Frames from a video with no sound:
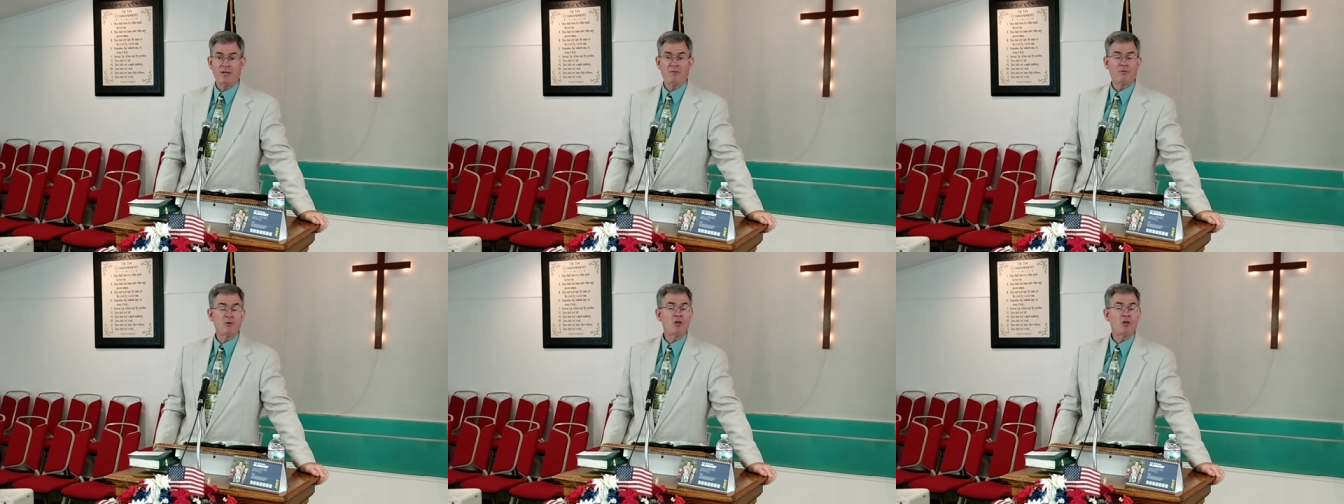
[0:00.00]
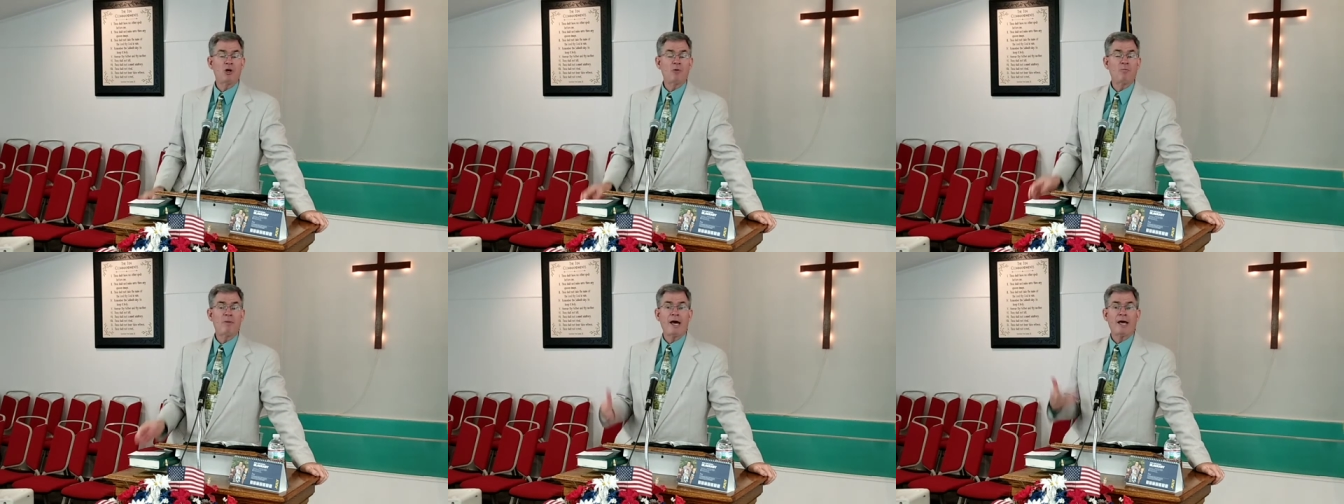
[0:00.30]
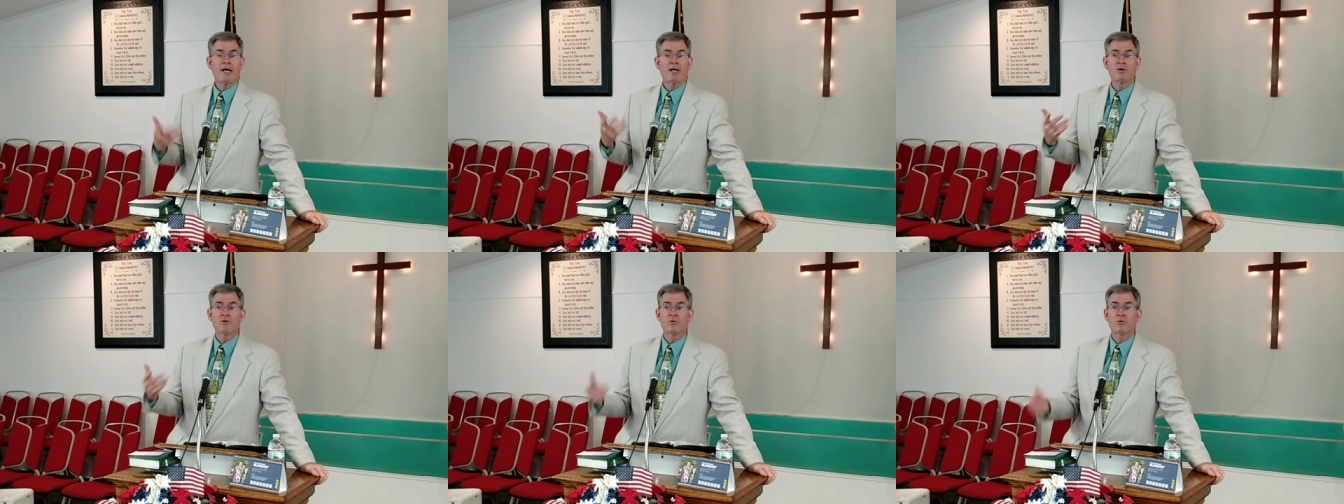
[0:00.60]
If you go
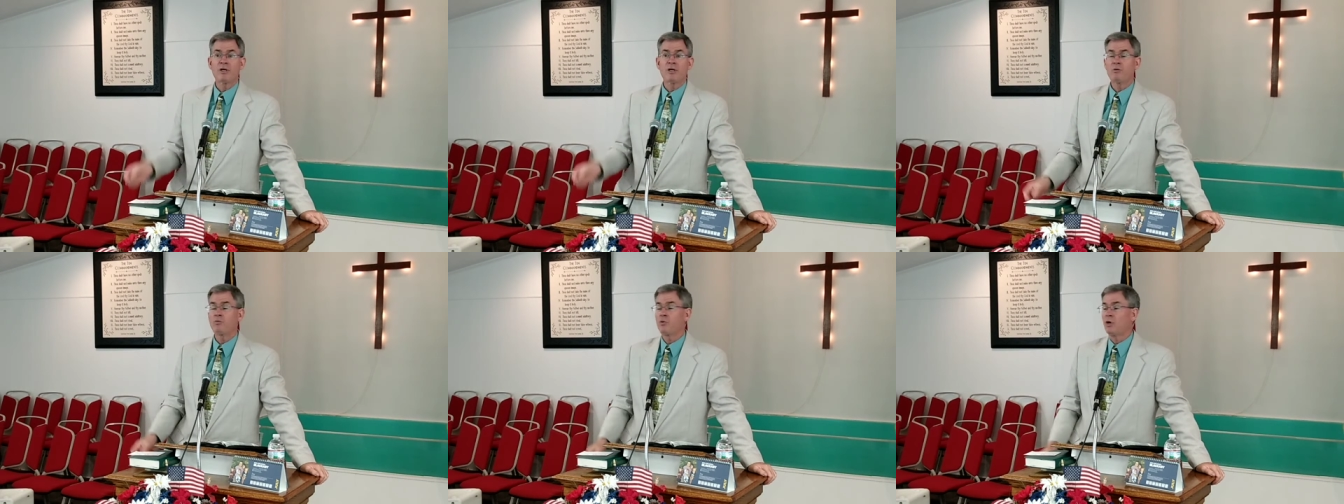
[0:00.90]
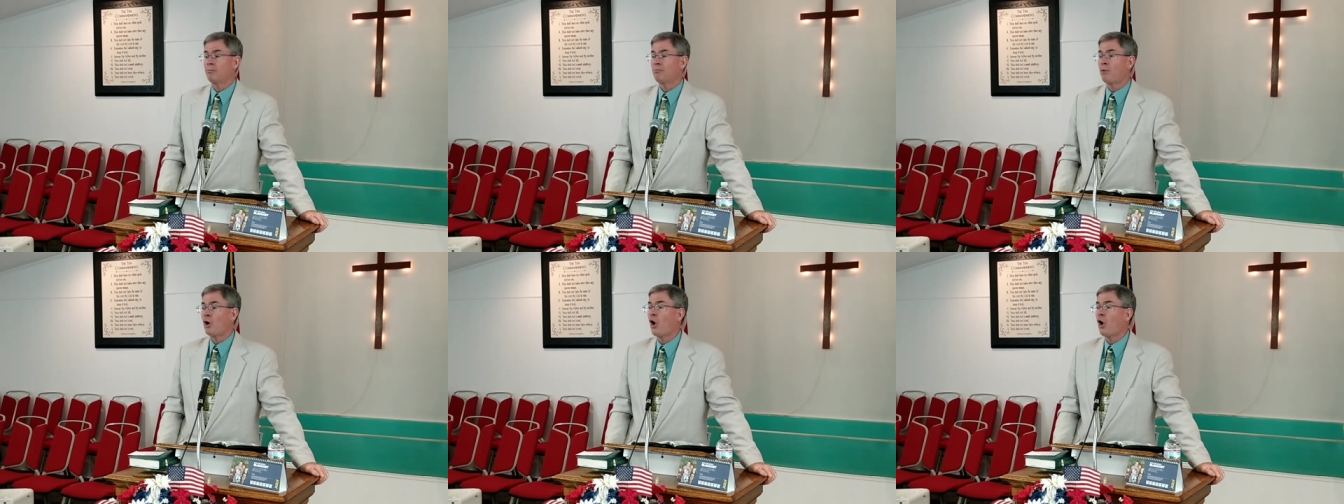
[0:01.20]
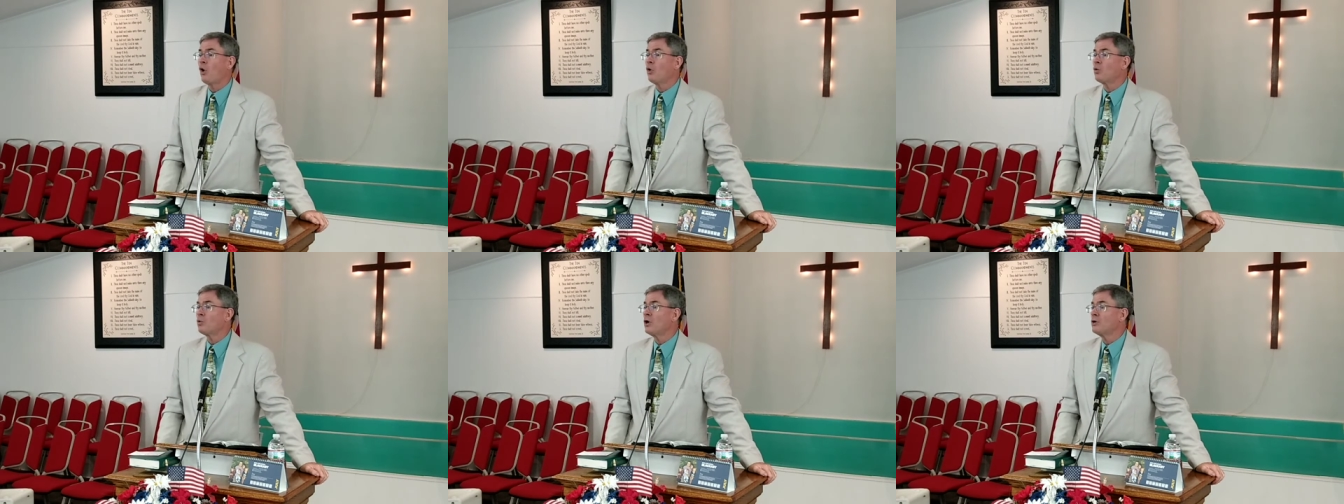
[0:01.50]
back and read what
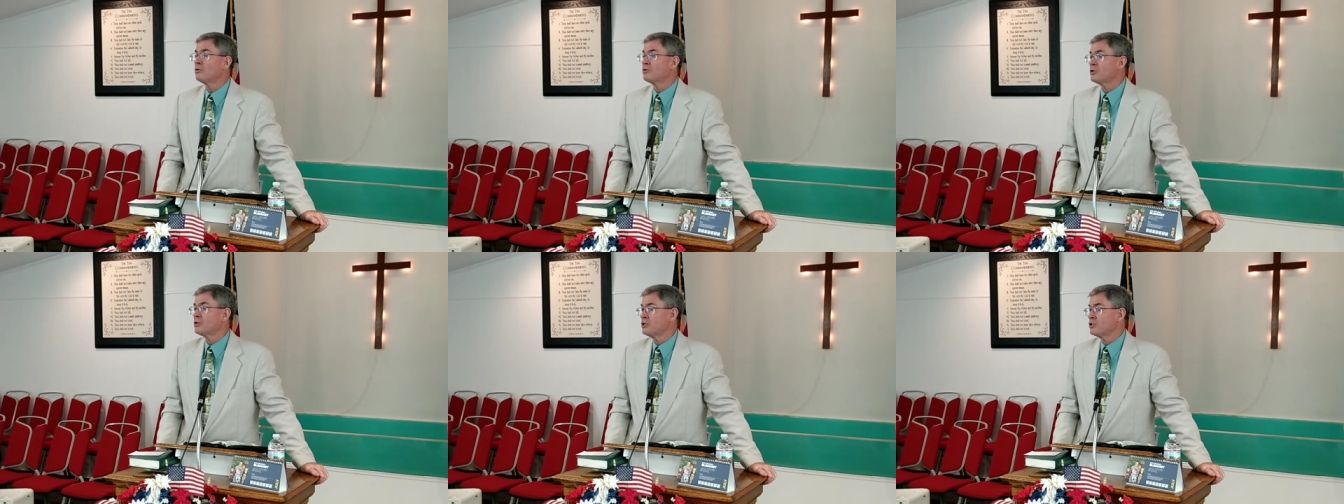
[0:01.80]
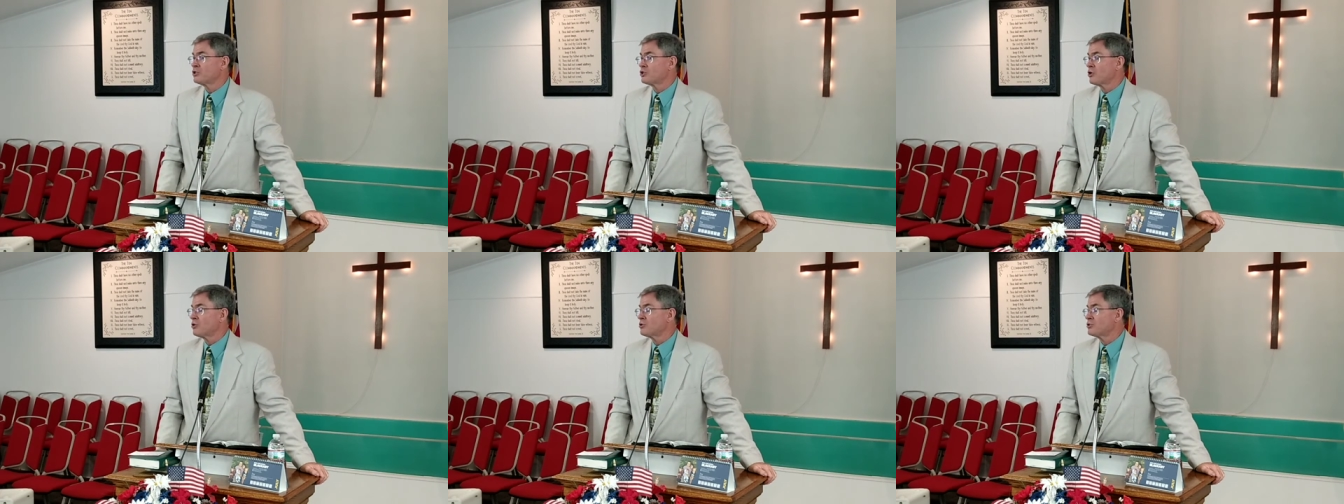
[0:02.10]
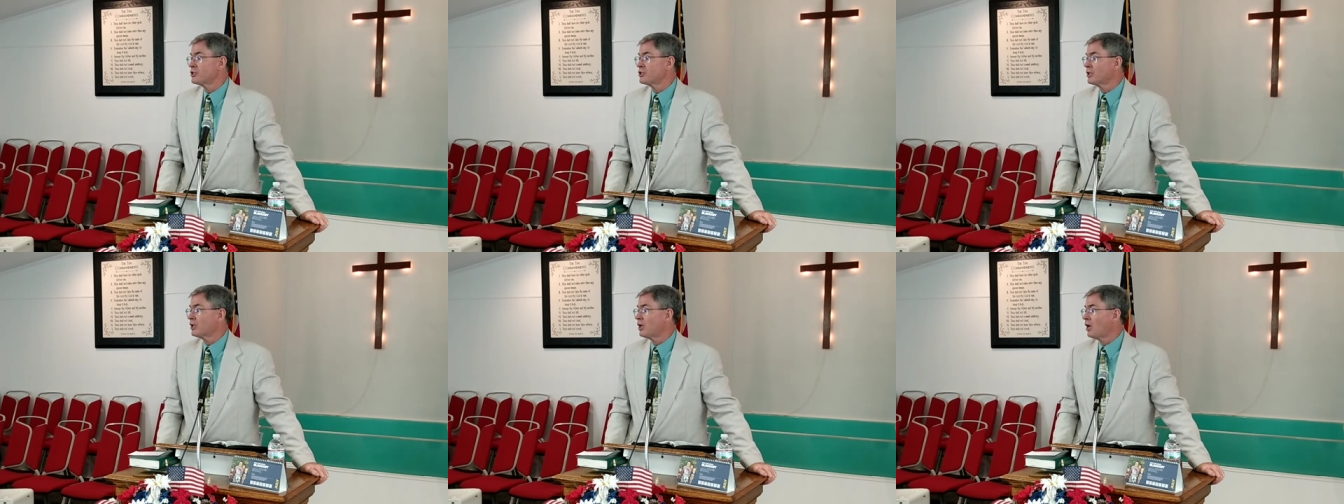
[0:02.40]
Paul wrote to the
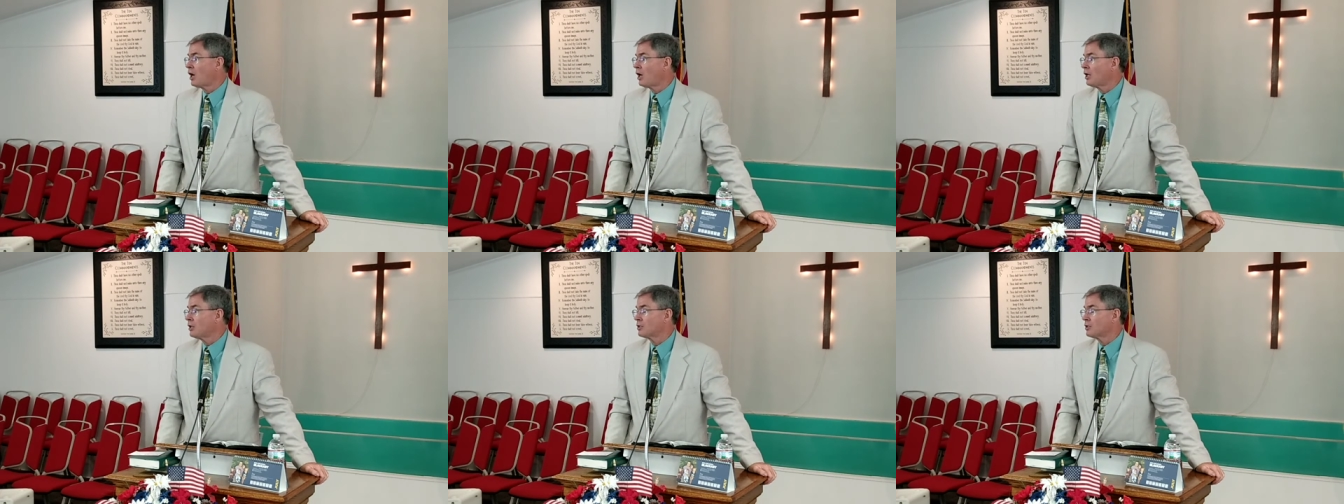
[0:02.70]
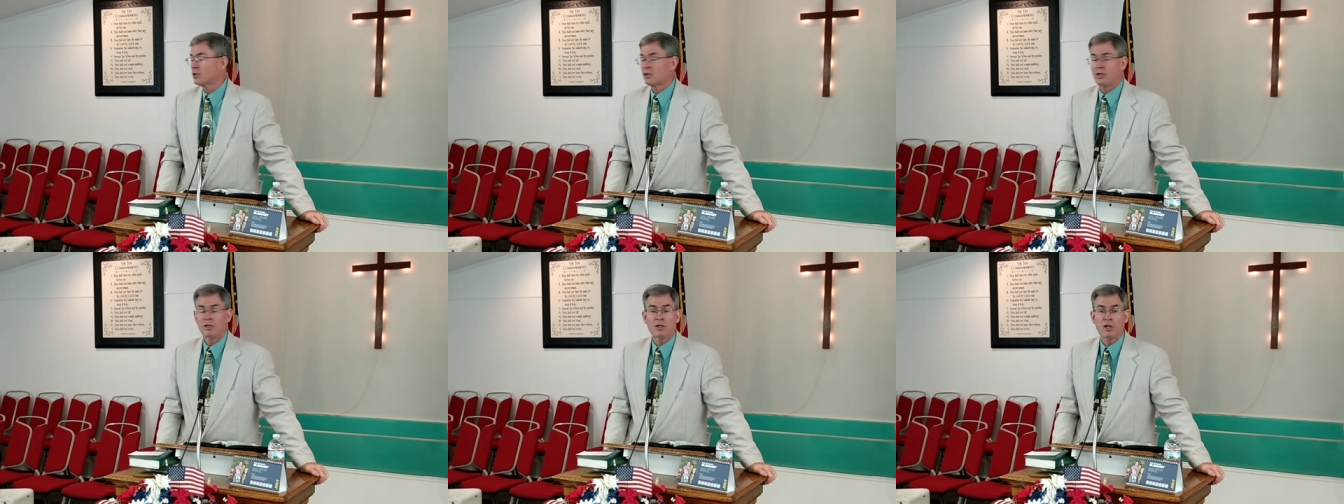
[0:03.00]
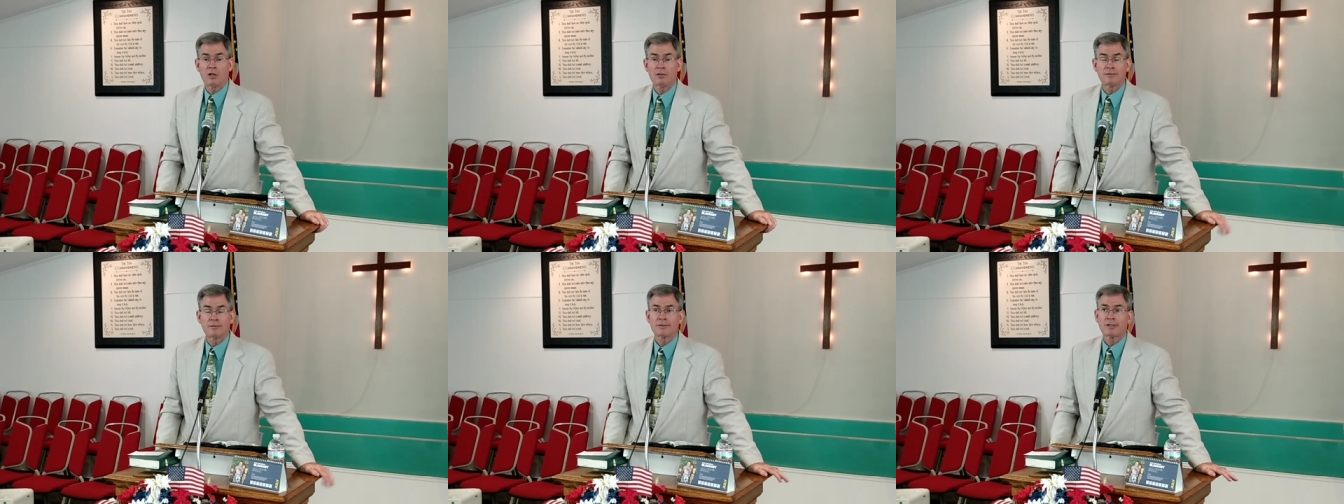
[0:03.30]
church at Col-
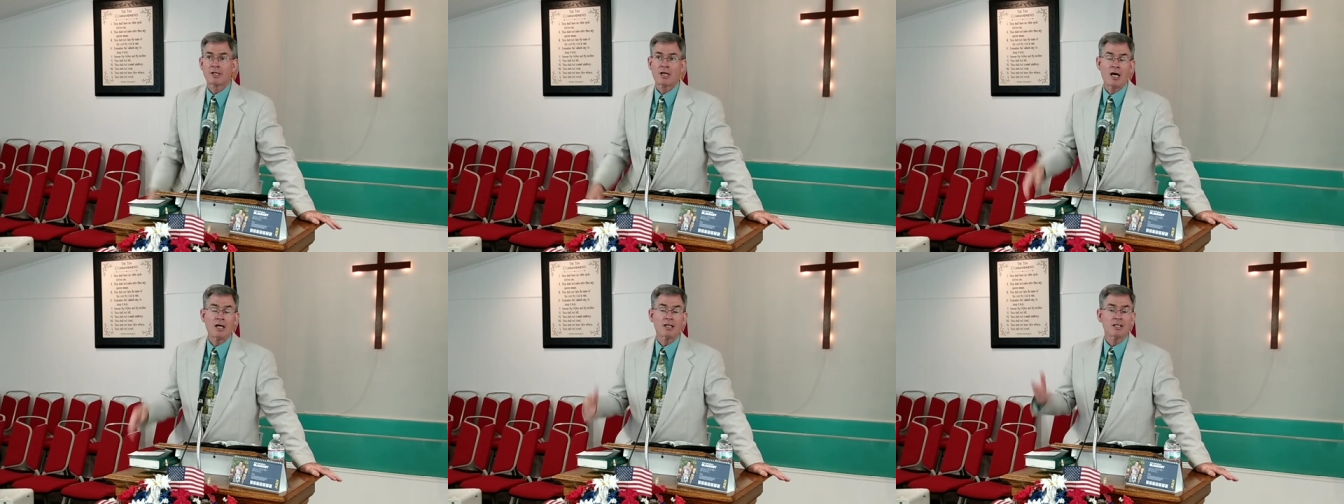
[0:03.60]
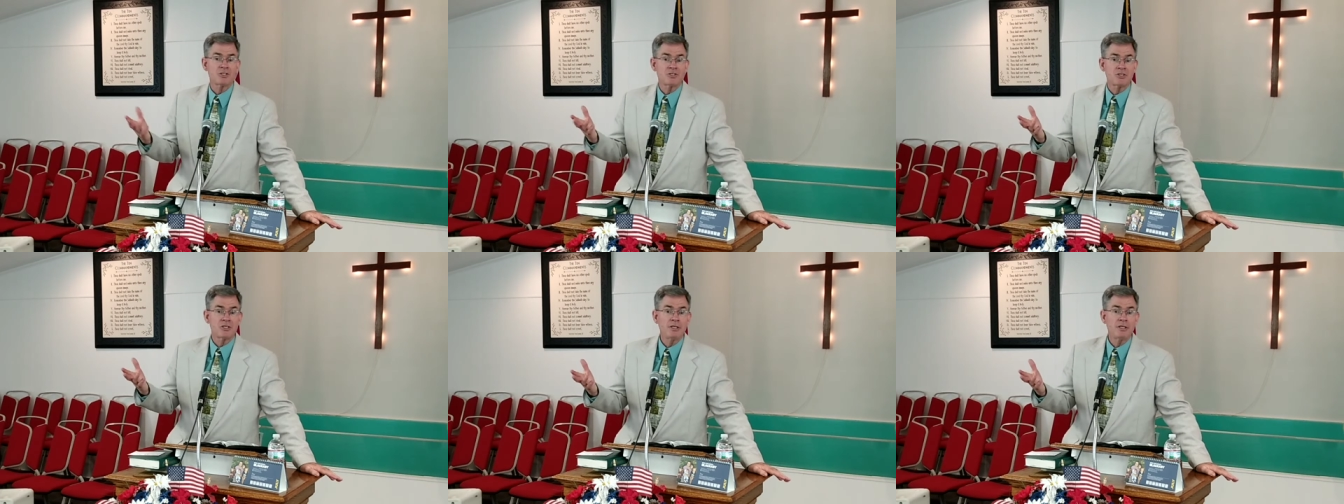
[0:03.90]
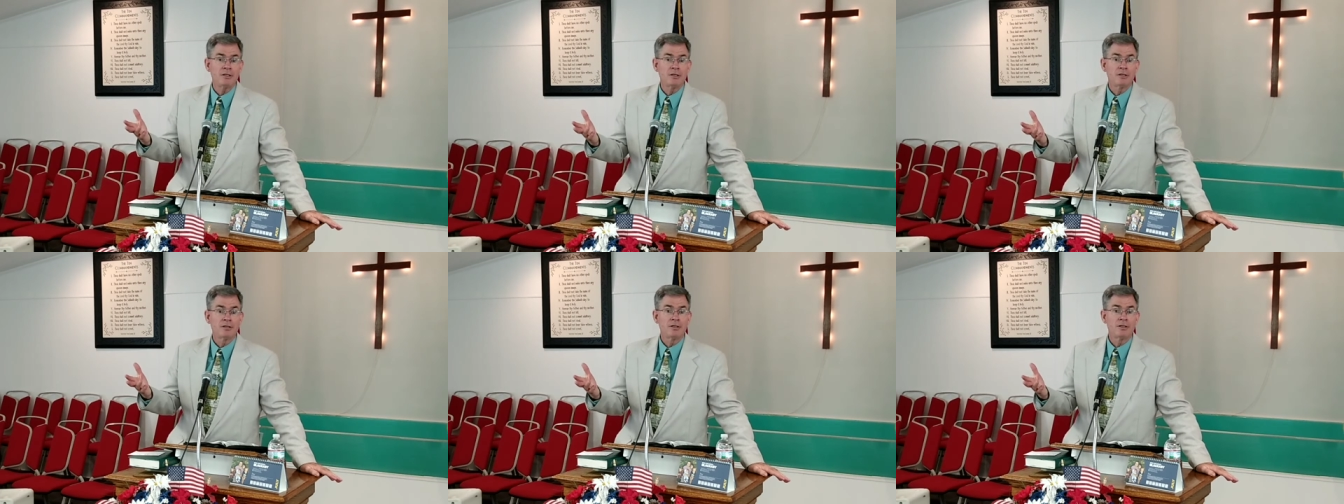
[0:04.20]
Col-
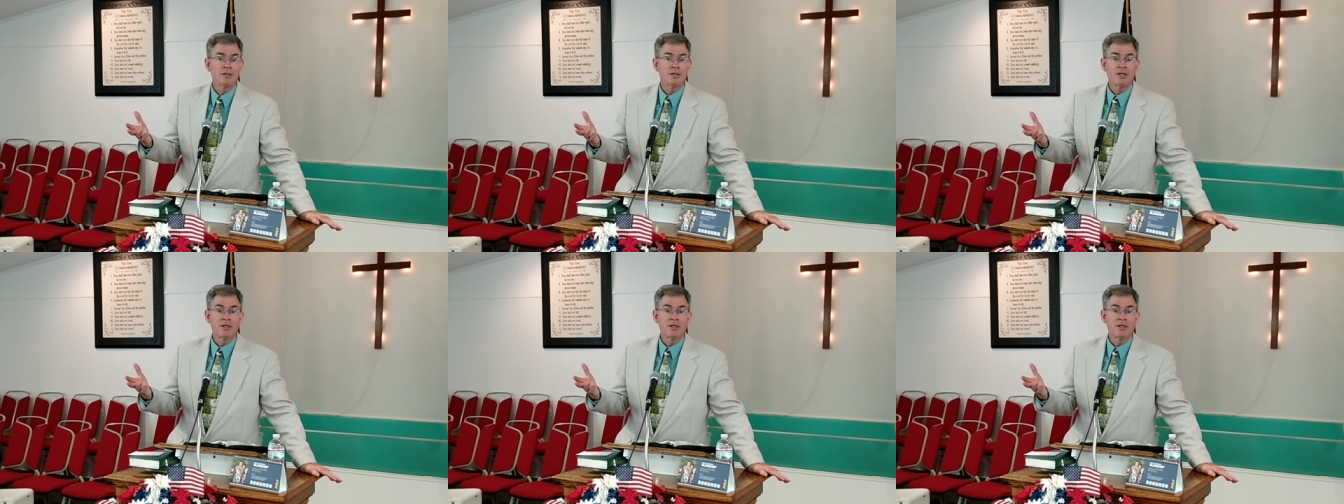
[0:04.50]
Colossae